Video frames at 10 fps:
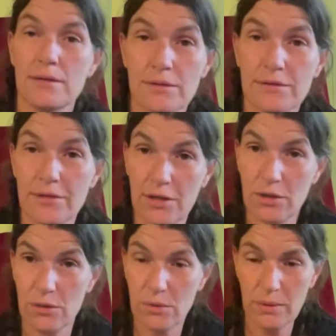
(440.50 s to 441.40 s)

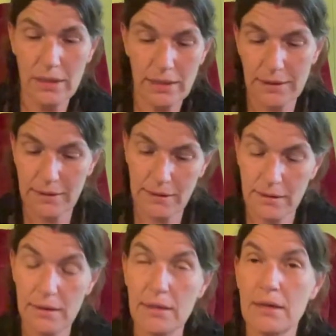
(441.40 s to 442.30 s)
So
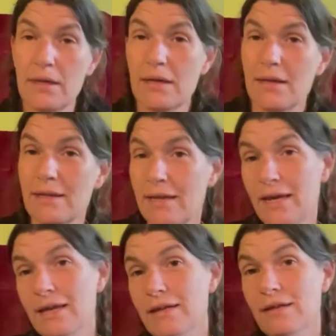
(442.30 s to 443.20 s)

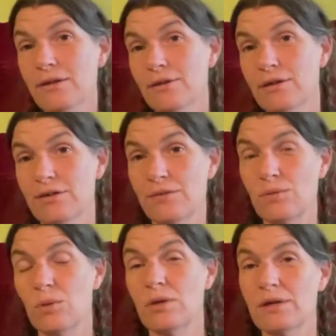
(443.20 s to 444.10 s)
then there is, of
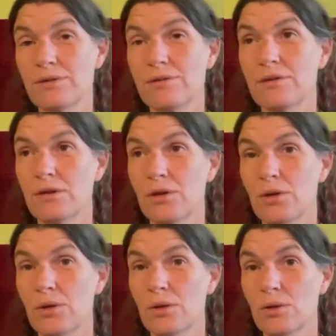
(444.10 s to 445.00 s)
course,
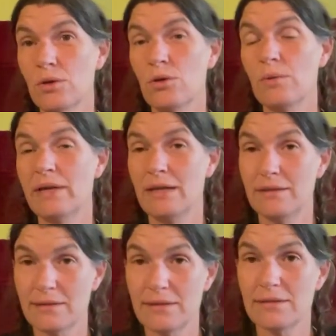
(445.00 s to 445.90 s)
who
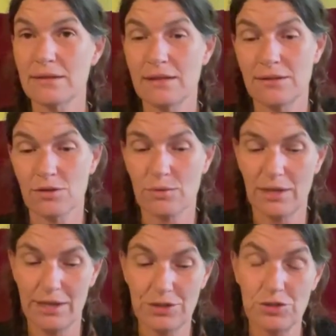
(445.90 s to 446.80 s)
isn't in the
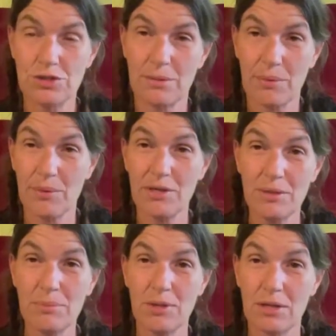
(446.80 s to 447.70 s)
relationship. And we're going
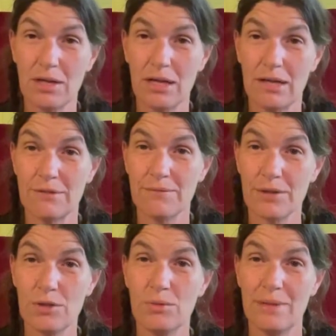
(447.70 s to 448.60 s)
to pull a card for
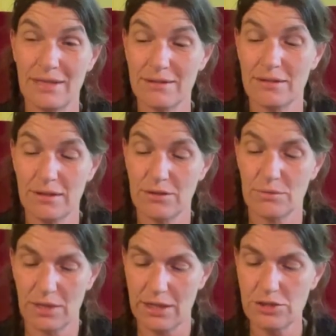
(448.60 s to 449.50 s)
who isn't in the
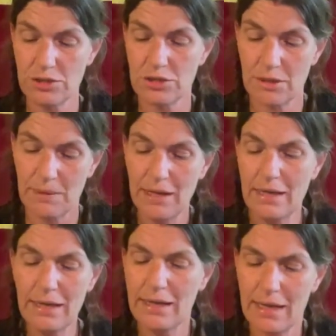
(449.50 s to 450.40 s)
relationship.
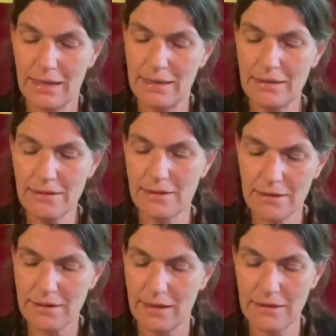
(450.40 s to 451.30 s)
And this
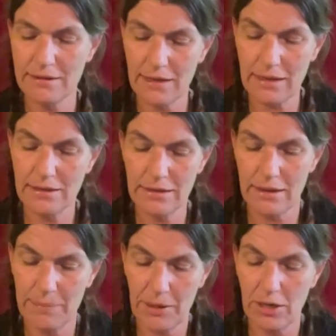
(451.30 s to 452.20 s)
is a
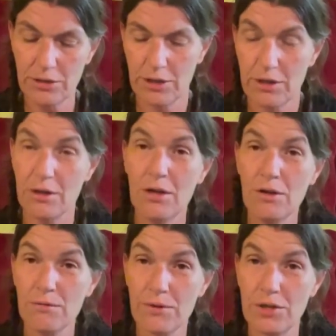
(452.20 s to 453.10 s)
secondary partner
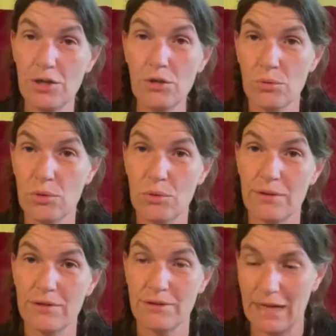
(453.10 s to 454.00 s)
for you who
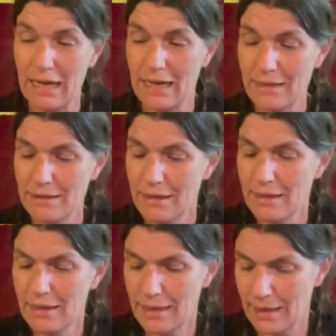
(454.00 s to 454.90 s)
is not
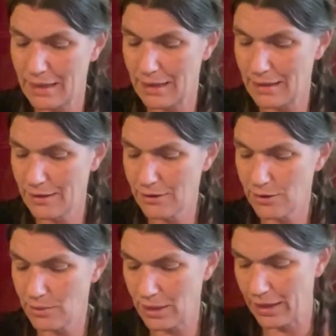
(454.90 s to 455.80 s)
in the
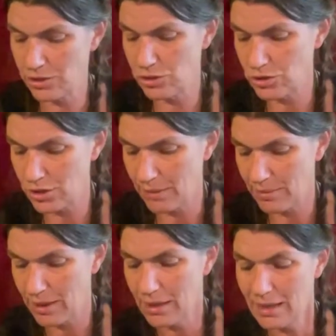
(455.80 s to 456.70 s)
relationship.
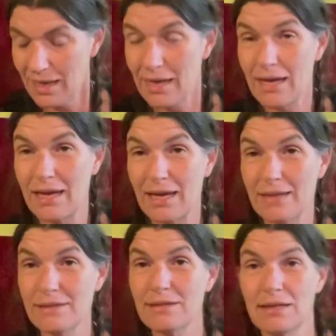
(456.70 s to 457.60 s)

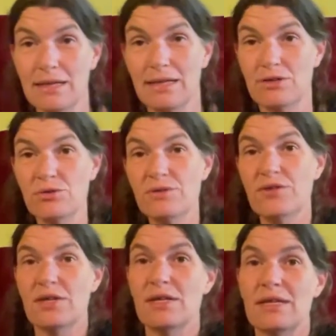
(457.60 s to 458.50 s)
And
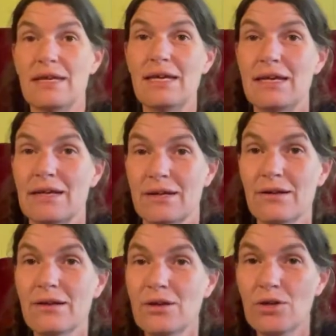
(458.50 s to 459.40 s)
interestingly
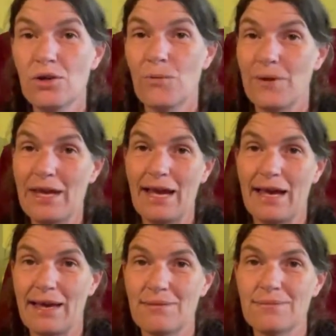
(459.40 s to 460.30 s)
here, we
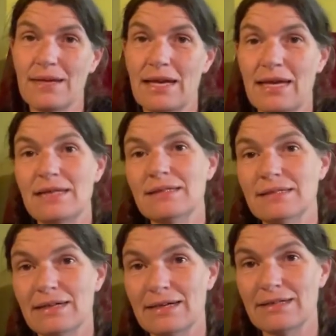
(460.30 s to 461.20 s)
have a
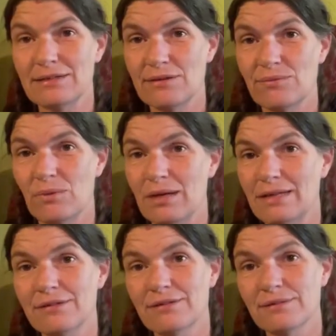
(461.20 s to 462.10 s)
Knight of
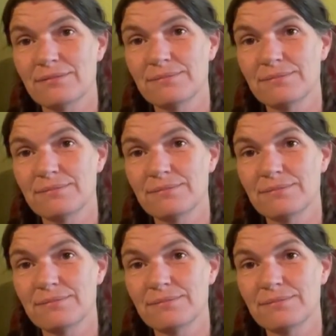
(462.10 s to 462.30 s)
Wands.